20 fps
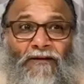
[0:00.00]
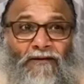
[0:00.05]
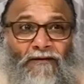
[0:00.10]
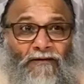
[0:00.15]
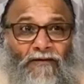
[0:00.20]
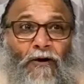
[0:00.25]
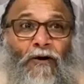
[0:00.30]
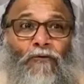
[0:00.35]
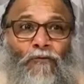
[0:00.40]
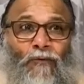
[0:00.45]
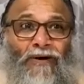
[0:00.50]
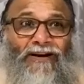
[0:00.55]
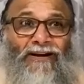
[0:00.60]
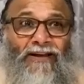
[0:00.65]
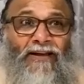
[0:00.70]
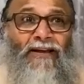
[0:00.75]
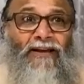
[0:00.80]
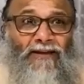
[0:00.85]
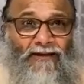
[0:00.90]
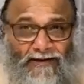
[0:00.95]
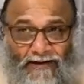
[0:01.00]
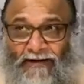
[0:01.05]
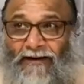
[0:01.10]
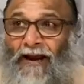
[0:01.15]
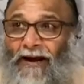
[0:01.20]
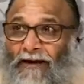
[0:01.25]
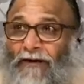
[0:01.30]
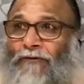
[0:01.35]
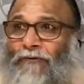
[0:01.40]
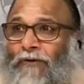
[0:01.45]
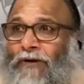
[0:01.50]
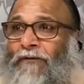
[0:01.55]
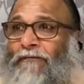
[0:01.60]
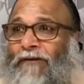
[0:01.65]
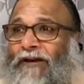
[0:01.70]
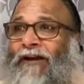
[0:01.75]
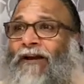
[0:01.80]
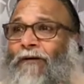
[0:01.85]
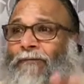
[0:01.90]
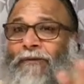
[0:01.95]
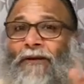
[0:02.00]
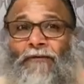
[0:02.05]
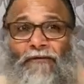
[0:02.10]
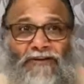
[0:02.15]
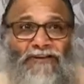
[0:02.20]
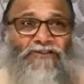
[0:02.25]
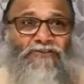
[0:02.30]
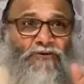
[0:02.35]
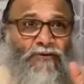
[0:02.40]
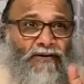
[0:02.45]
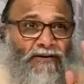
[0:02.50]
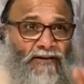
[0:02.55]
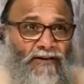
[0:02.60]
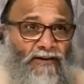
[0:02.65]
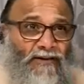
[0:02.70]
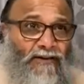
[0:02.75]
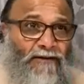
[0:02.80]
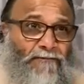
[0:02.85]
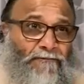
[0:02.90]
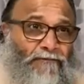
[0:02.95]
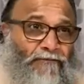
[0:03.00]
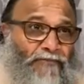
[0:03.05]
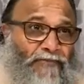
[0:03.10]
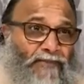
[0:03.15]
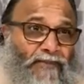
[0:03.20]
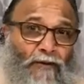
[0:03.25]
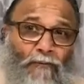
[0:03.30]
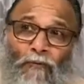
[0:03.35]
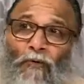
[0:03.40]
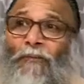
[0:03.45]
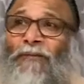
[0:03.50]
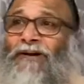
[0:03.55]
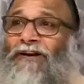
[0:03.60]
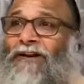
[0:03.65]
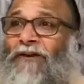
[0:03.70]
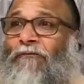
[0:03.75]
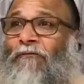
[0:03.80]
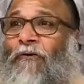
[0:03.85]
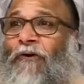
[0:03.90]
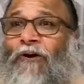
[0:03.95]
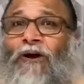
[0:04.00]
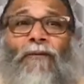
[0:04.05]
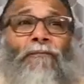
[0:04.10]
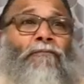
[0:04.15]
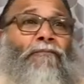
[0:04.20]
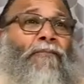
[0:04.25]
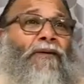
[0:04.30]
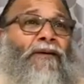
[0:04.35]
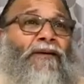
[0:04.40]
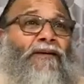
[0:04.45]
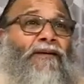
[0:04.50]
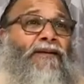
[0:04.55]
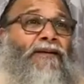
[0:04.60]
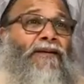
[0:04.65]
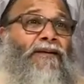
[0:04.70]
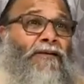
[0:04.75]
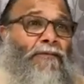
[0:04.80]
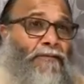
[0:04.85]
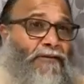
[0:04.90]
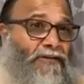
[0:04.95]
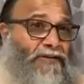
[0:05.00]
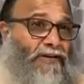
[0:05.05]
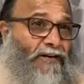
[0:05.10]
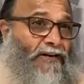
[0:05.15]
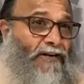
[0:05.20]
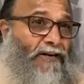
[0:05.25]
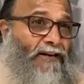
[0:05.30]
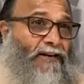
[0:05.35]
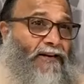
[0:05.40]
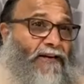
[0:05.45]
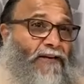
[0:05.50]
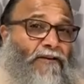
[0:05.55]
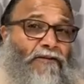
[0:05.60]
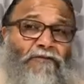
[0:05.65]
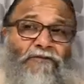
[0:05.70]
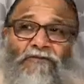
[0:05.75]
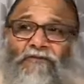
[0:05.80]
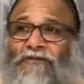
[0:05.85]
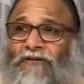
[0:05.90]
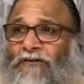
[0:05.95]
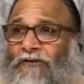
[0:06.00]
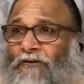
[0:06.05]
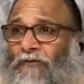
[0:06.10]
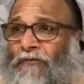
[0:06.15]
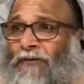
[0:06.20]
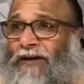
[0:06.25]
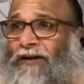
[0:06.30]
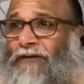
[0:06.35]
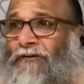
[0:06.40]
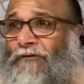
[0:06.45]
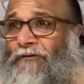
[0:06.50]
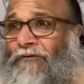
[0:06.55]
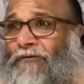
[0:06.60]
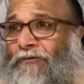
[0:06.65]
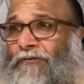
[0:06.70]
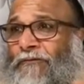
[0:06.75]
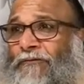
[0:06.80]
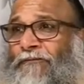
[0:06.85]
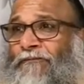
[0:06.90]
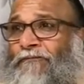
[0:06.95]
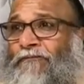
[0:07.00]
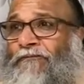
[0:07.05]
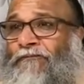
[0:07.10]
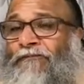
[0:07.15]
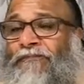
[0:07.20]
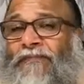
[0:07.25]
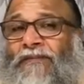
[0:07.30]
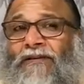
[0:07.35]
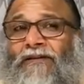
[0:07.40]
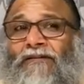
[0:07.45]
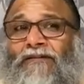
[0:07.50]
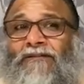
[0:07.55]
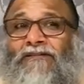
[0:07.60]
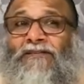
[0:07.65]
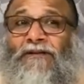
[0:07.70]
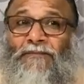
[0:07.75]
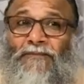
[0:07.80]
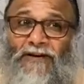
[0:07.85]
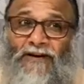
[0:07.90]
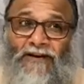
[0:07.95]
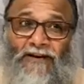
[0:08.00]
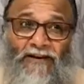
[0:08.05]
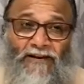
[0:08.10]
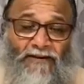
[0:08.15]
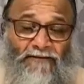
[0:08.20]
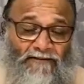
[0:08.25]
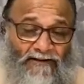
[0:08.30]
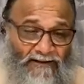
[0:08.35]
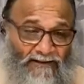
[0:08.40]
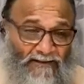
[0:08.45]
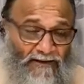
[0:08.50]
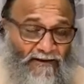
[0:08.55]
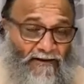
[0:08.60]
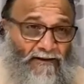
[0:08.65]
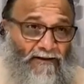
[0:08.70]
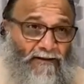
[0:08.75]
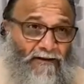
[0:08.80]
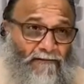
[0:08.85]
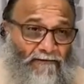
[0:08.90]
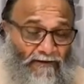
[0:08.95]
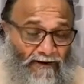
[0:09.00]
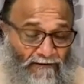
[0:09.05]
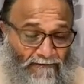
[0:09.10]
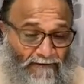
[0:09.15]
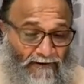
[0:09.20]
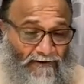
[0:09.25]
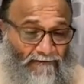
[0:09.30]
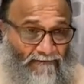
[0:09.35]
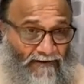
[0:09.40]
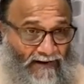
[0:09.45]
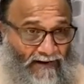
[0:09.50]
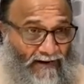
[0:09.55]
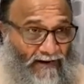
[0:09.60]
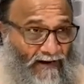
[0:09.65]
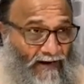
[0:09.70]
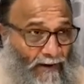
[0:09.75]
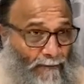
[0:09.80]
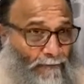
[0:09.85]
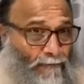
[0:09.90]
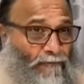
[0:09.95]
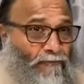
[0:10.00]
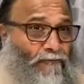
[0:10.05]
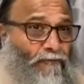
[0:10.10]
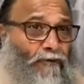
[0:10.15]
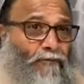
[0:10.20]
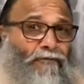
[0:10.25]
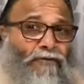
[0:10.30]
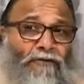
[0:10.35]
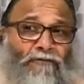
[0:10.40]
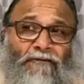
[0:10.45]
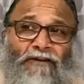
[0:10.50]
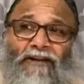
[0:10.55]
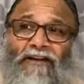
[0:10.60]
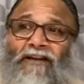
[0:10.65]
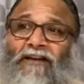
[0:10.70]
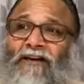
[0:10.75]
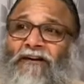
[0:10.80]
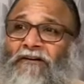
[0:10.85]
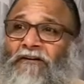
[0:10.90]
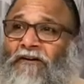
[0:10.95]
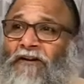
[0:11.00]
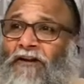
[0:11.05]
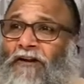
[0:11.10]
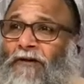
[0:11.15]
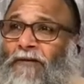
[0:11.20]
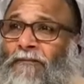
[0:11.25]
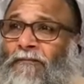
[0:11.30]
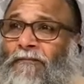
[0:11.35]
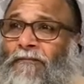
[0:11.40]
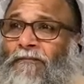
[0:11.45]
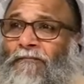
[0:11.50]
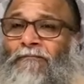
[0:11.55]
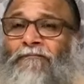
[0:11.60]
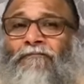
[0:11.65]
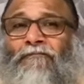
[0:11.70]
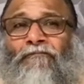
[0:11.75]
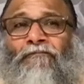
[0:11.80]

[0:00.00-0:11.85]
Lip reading: Not one day. It had to wake up eventually. The moment he woke up, immediately he gives zero value. Similarly, when we wake up from the waking dream,